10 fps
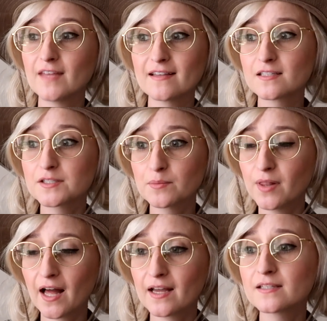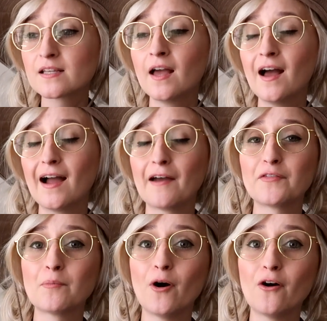Etsy supplies. I
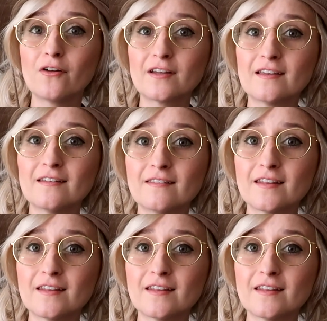have them all in